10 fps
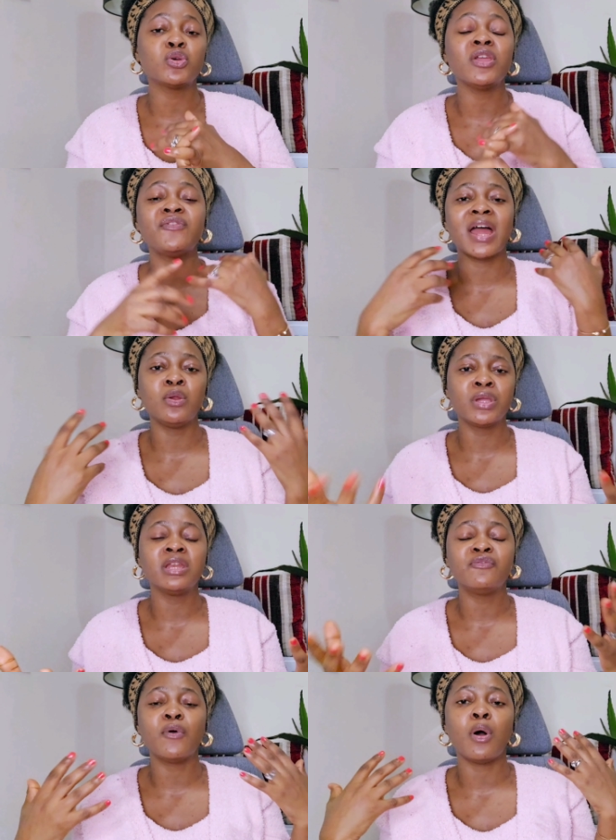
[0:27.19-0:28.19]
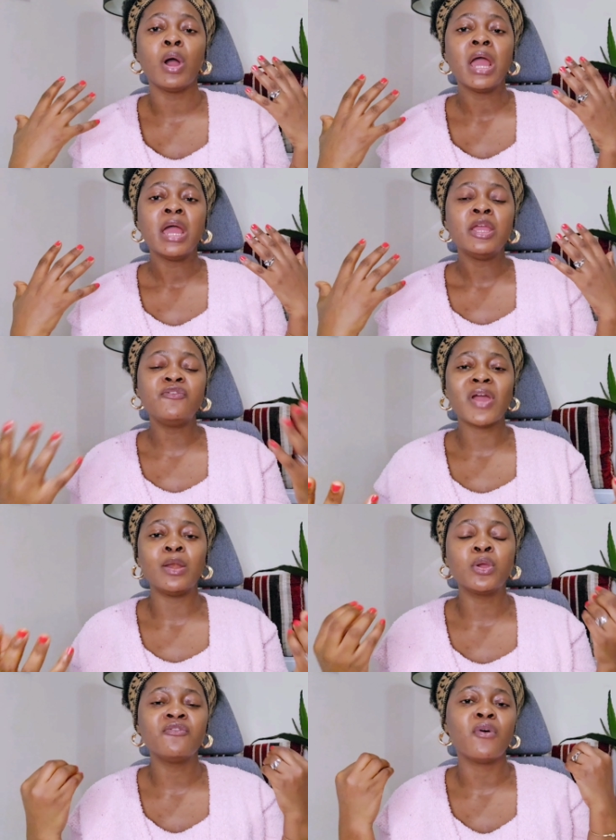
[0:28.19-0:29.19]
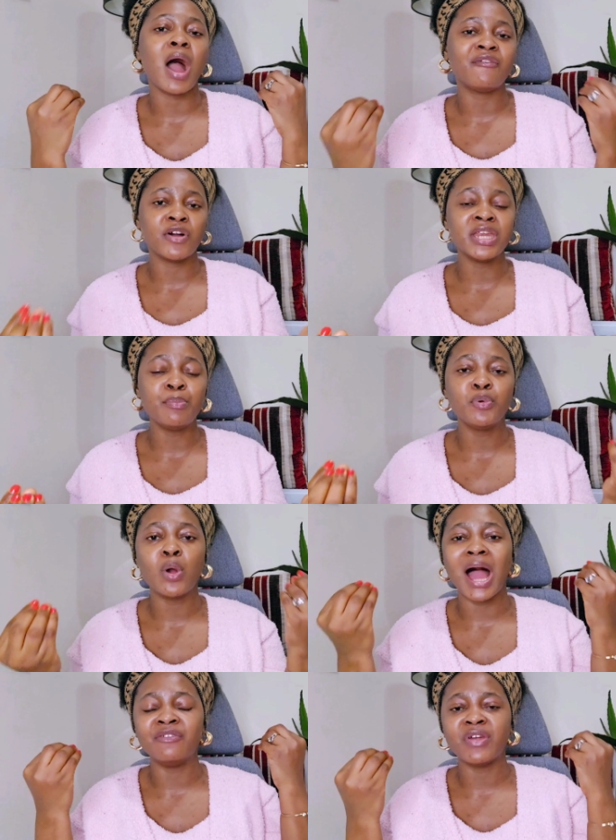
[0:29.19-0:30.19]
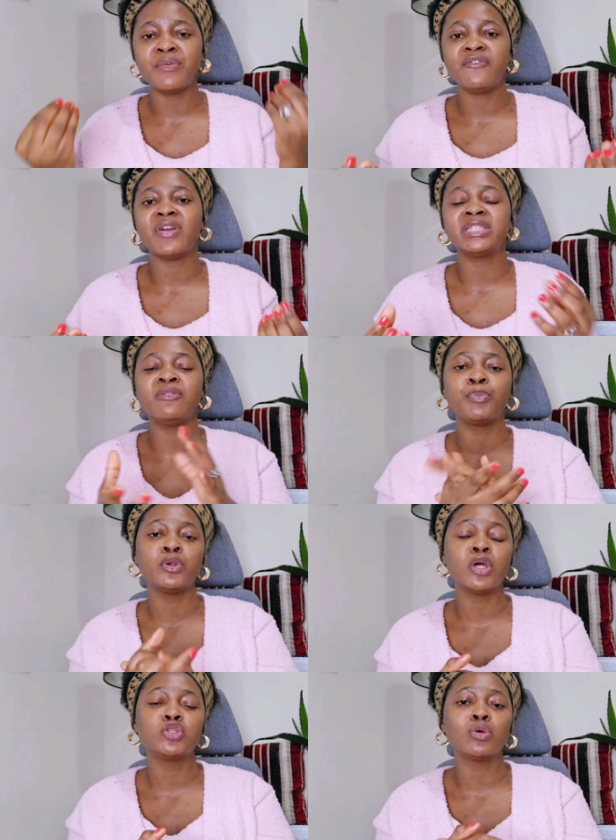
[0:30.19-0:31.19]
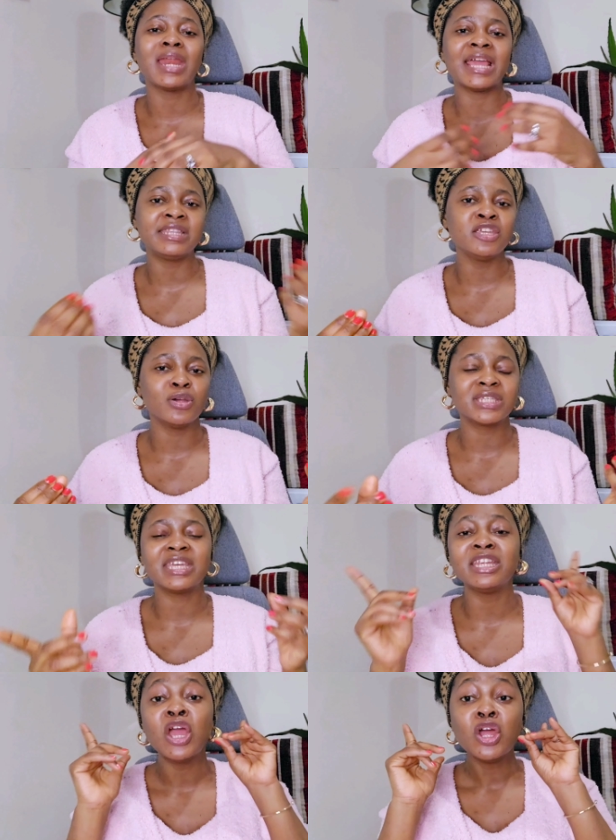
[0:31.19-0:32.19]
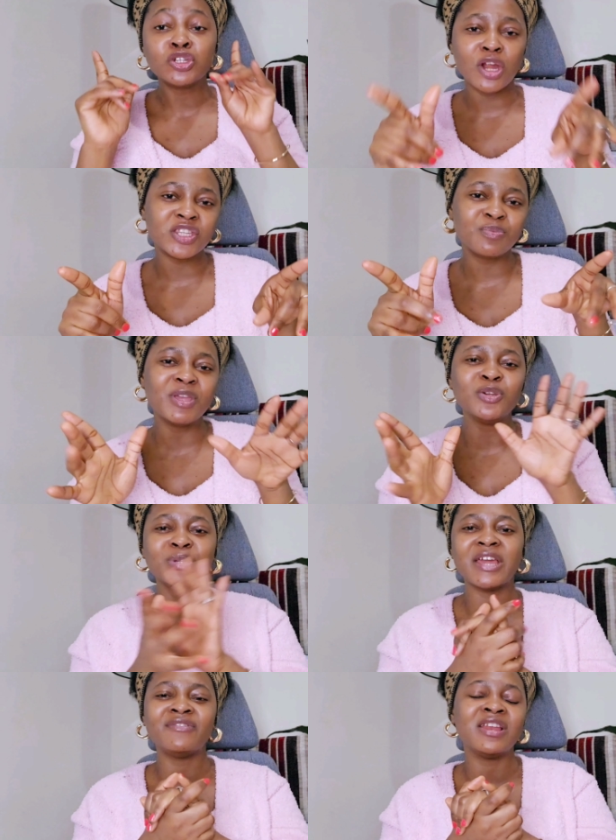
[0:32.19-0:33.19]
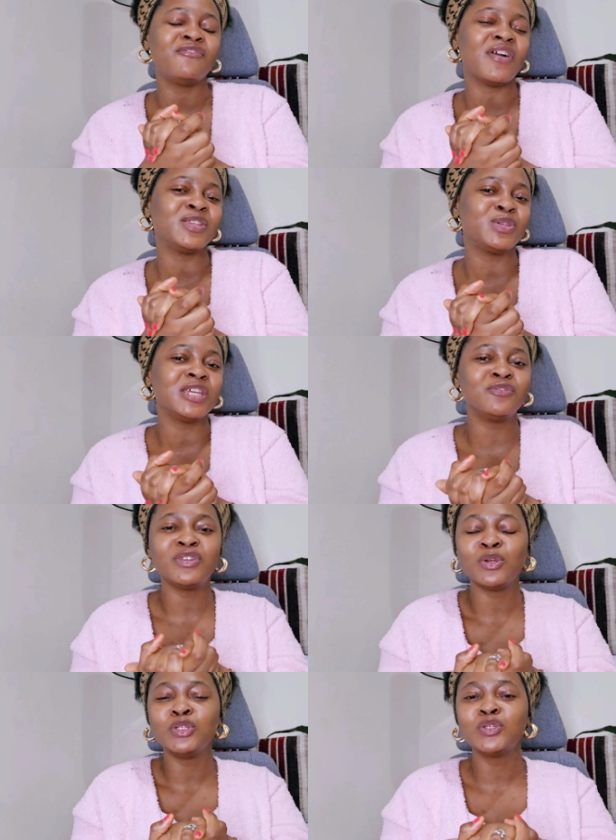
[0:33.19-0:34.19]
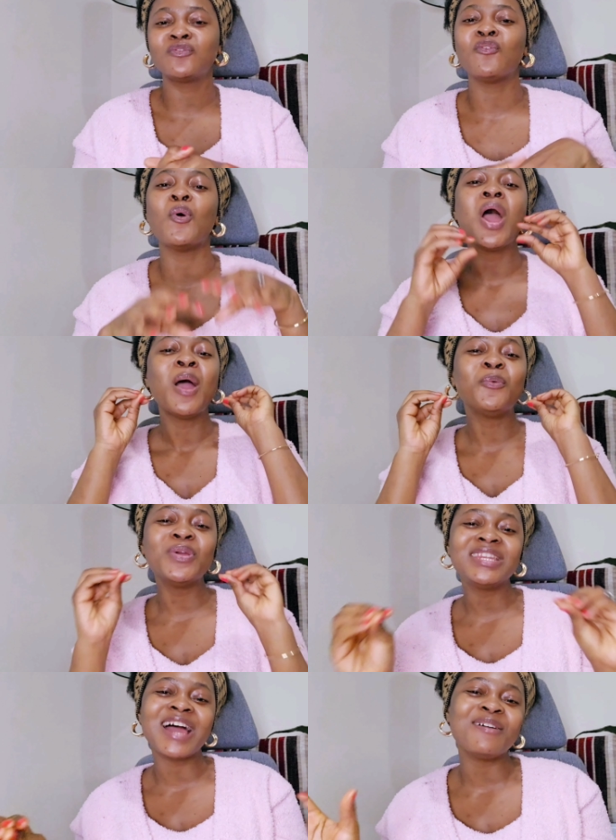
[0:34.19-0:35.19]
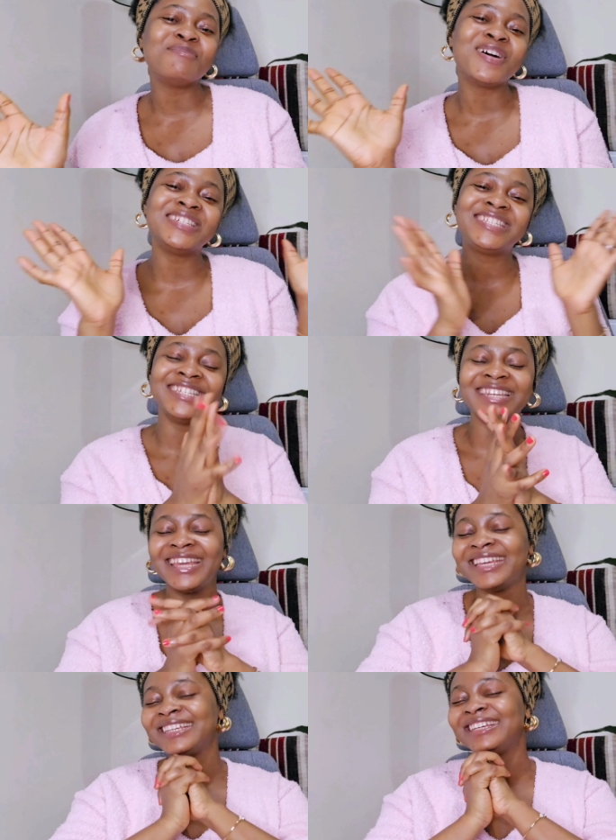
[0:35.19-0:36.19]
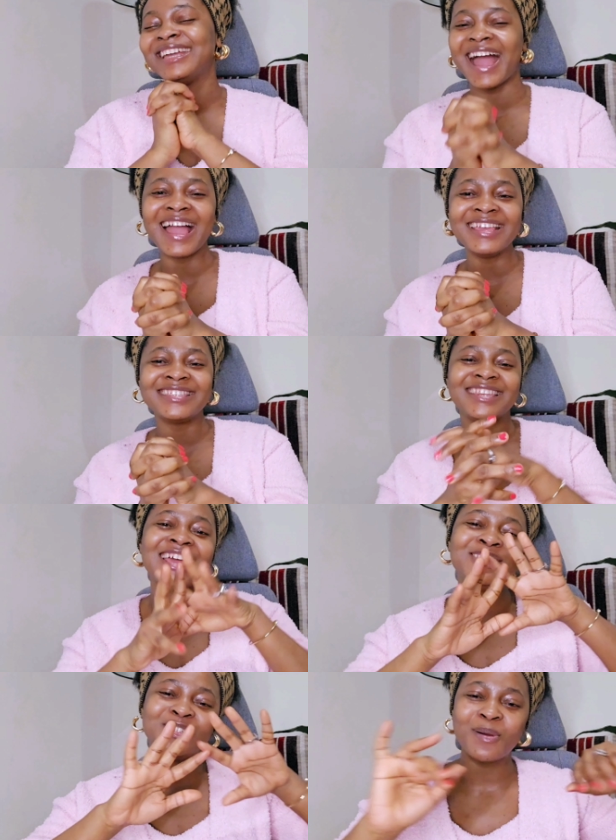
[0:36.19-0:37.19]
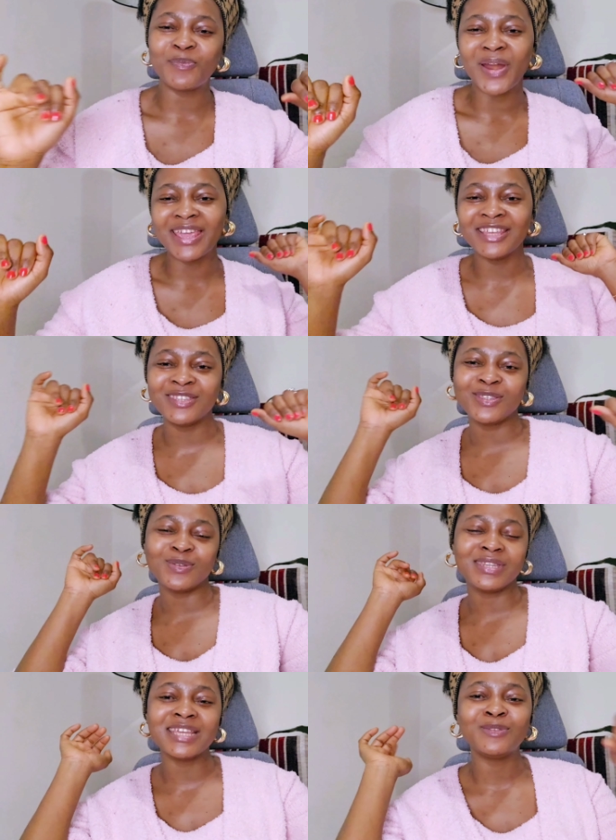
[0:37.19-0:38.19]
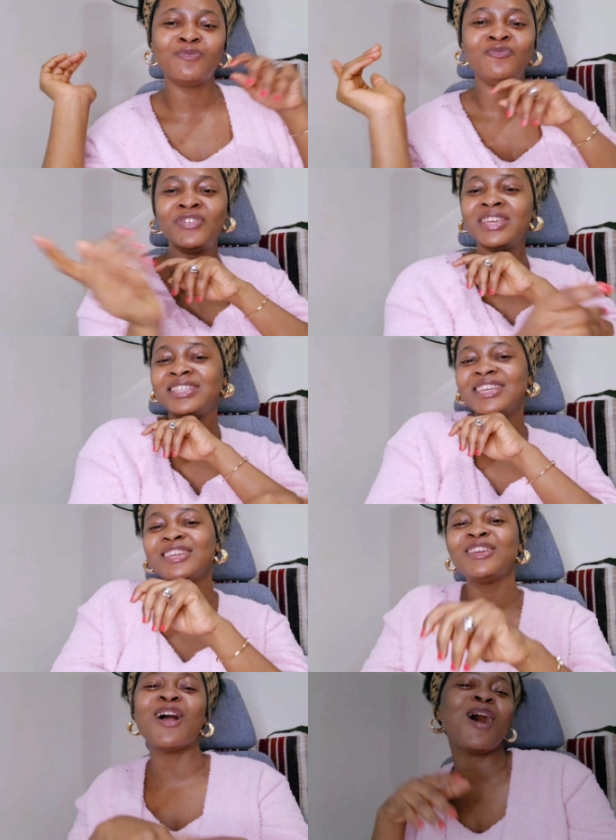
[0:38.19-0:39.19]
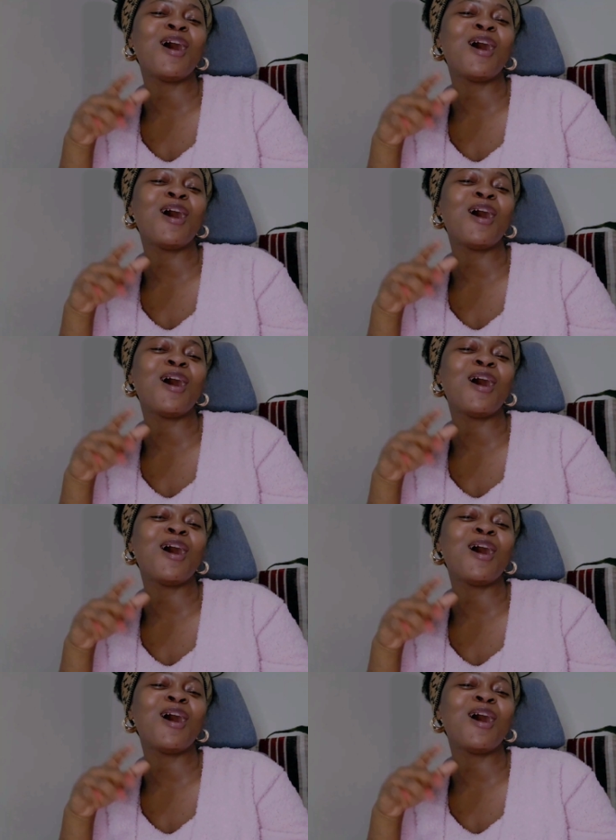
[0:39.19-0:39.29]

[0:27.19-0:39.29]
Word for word: So if you are looking for affordable and very effective products to lighten your skin, trust me, you will definitely find today's video useful. Without much delay, guys, let's jump right into today's video.